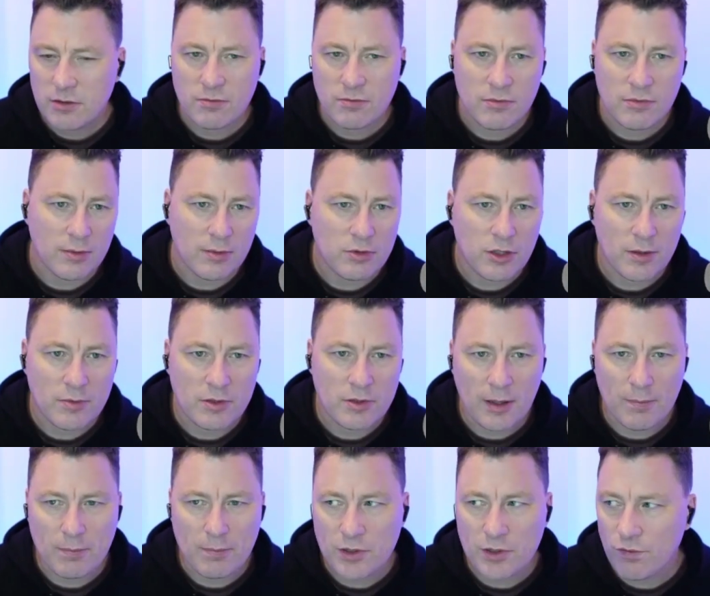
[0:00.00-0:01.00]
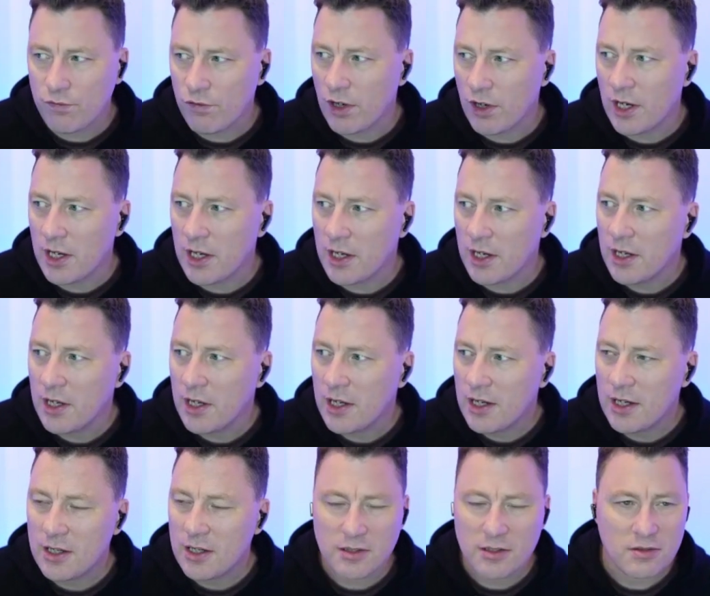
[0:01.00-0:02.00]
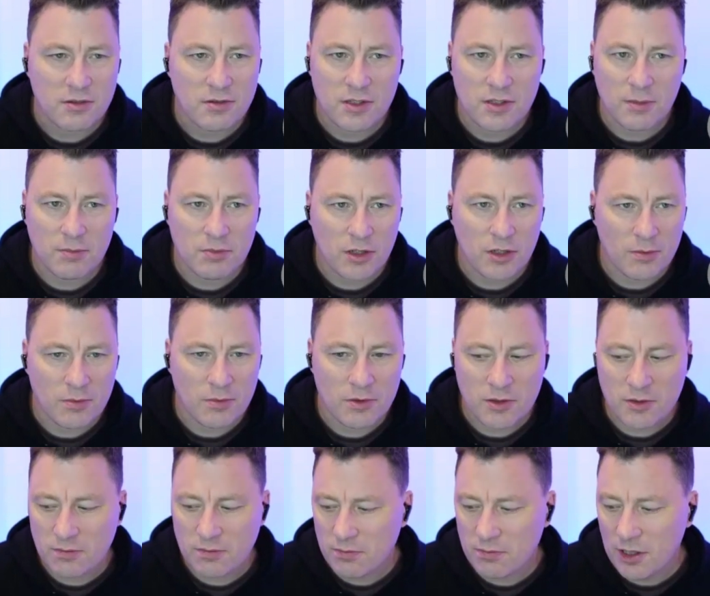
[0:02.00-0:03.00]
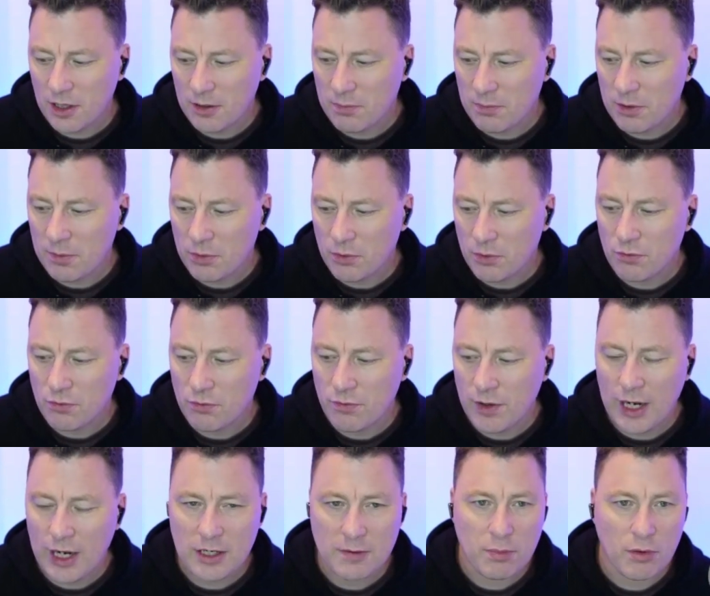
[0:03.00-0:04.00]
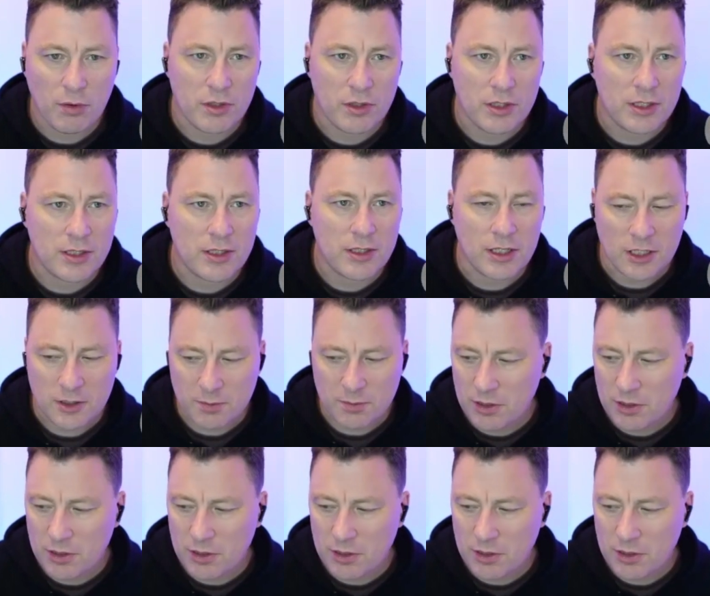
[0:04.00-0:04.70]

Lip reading: sometimes tempers fray, and sometimes, you know, people react poorly to things.